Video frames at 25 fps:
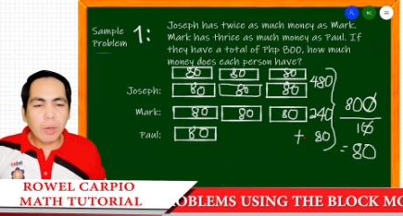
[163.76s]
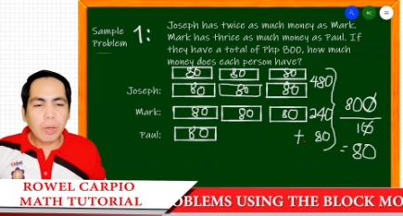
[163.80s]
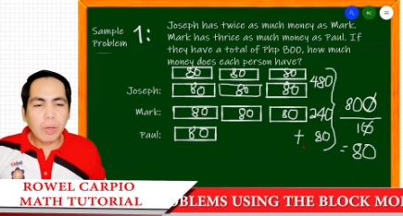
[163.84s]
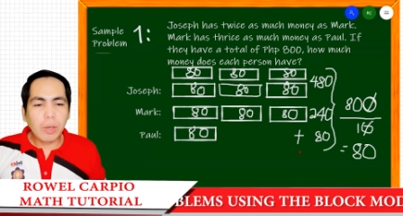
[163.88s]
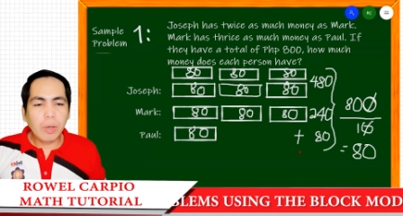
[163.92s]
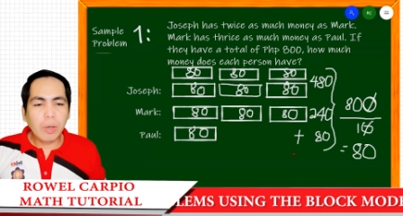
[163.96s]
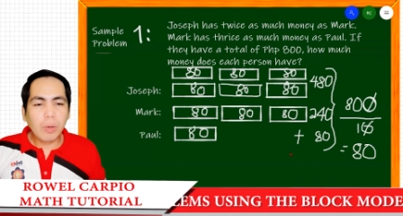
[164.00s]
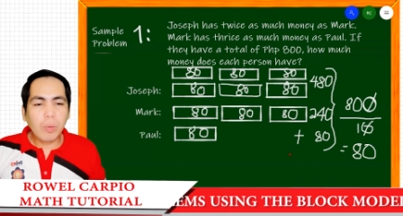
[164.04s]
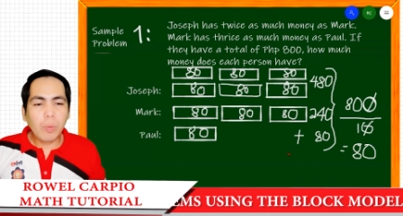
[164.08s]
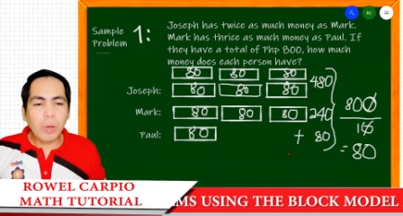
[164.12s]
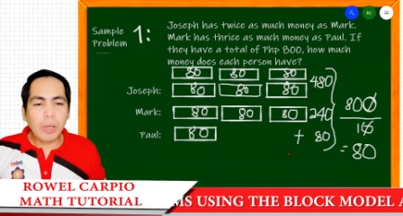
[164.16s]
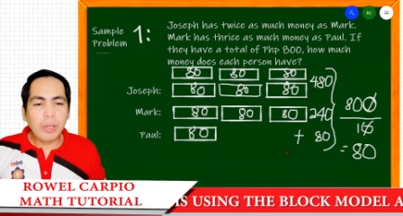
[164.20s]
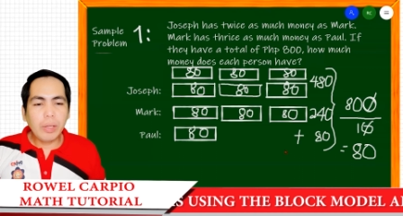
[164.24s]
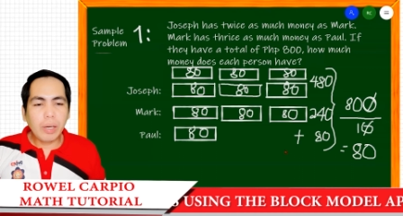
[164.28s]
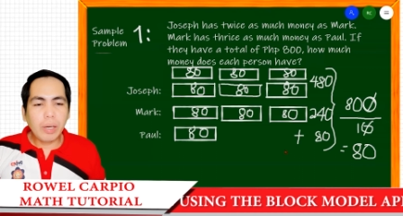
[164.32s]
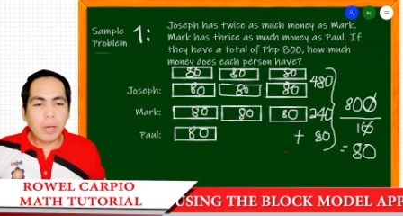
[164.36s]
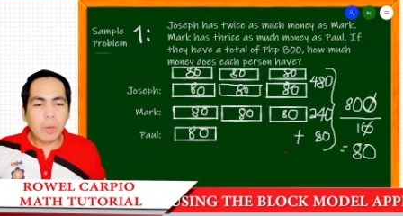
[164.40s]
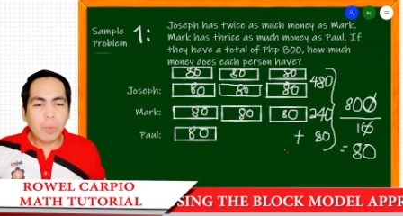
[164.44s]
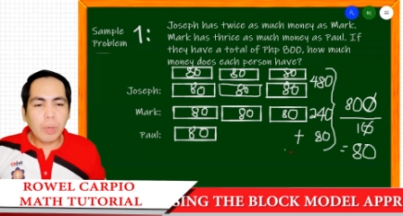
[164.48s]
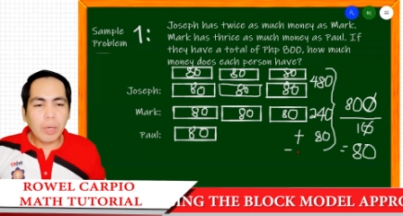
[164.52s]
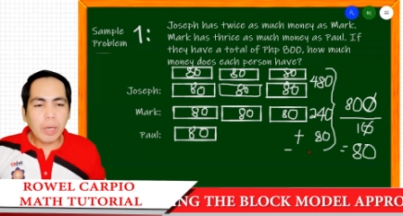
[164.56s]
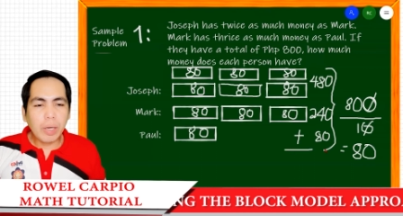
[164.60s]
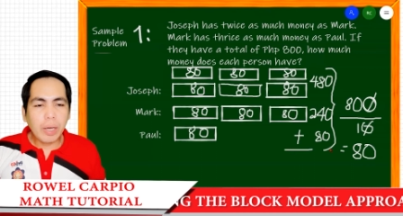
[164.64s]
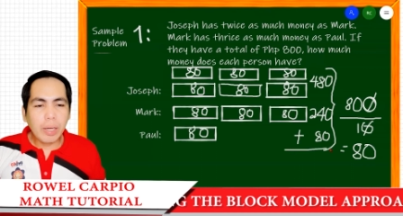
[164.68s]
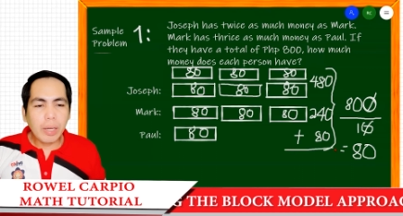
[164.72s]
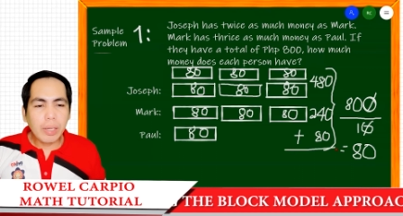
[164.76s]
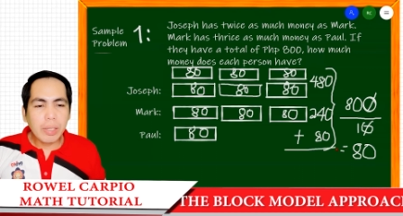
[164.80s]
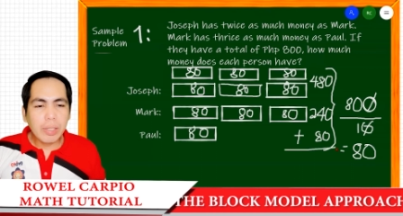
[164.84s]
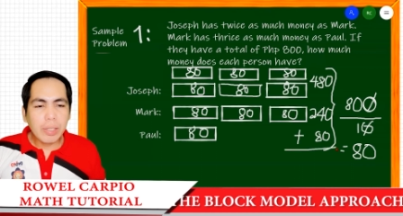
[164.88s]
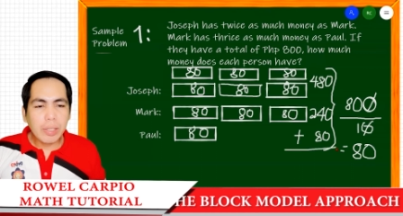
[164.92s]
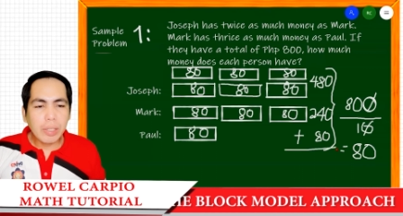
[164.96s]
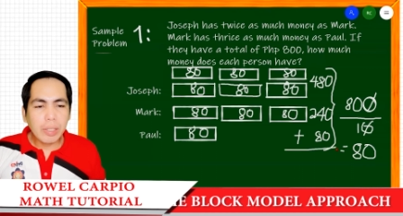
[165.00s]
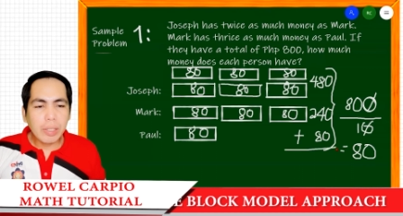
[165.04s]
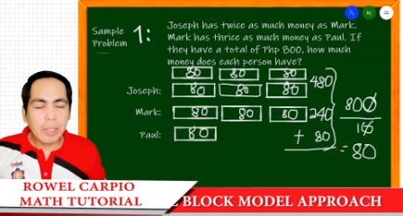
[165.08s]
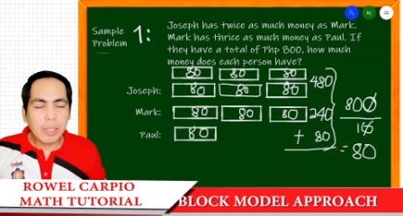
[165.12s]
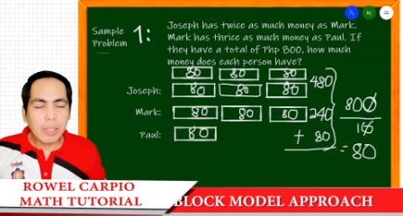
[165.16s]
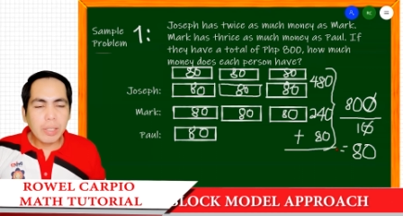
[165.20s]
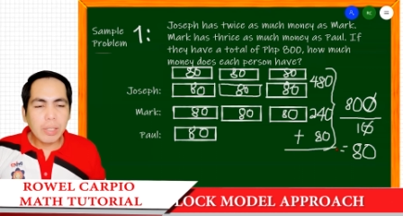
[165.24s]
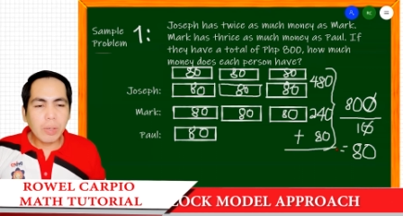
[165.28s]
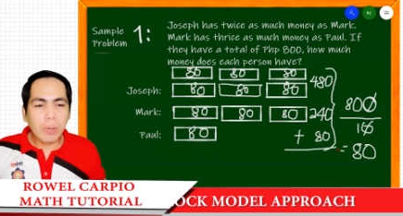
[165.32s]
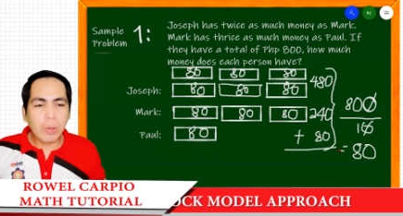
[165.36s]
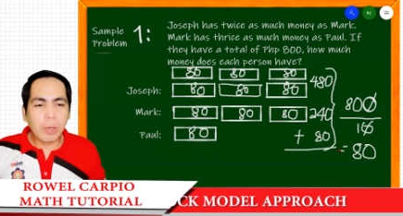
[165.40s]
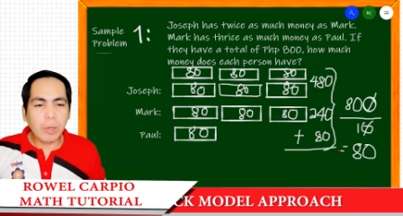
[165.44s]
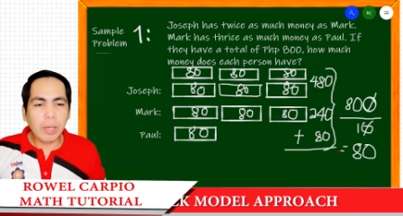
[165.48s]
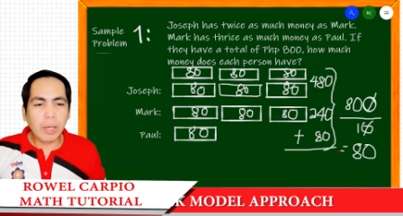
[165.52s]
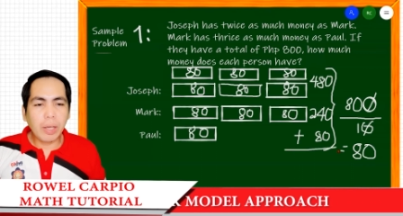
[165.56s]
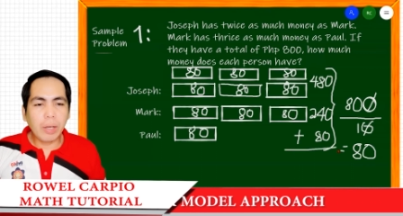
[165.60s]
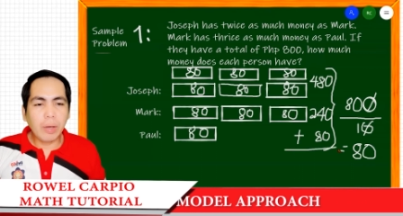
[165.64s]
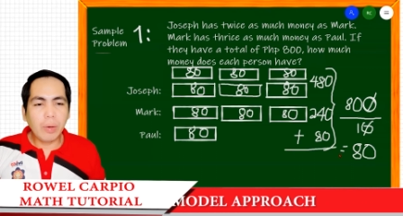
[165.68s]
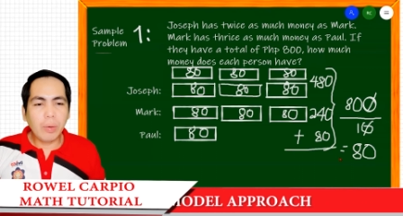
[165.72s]
whether our answer is
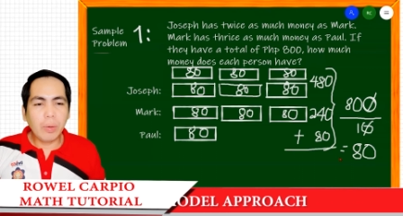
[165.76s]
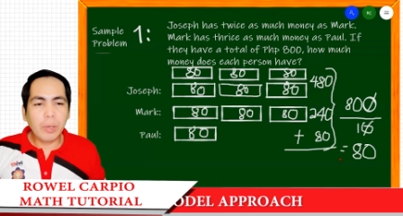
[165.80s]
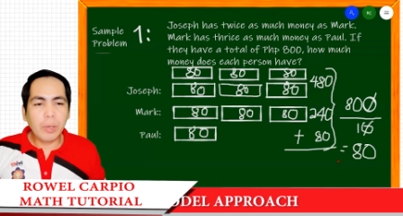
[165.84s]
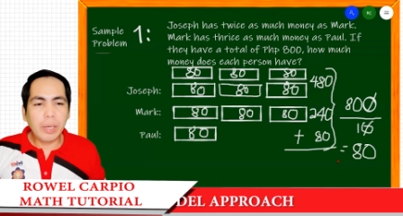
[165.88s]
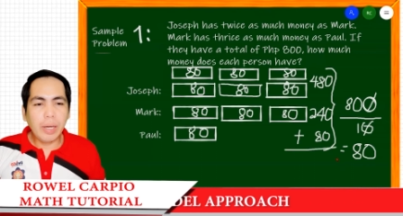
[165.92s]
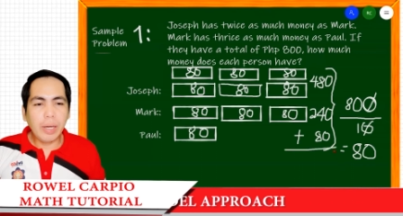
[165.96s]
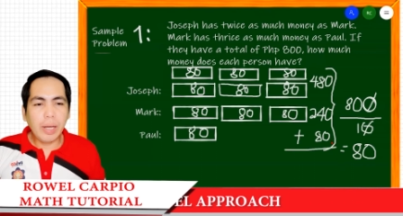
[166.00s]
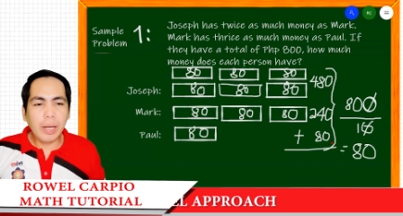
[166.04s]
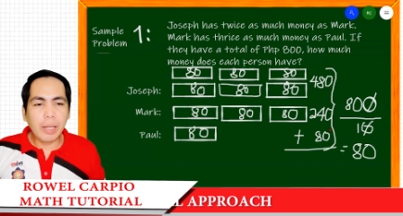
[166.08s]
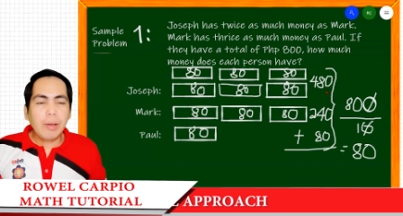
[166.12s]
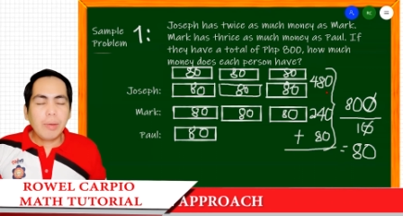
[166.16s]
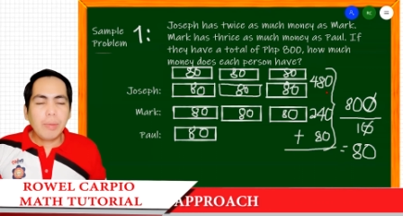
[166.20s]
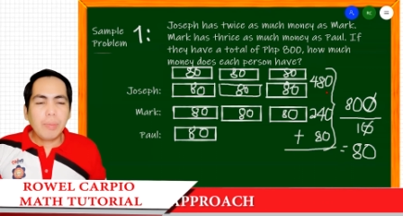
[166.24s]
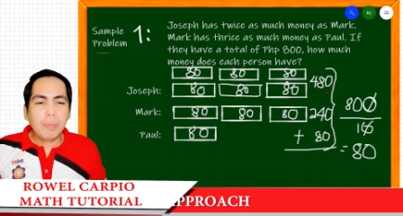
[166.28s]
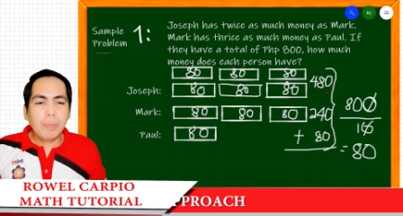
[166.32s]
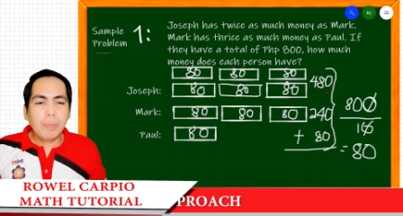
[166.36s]
correct or not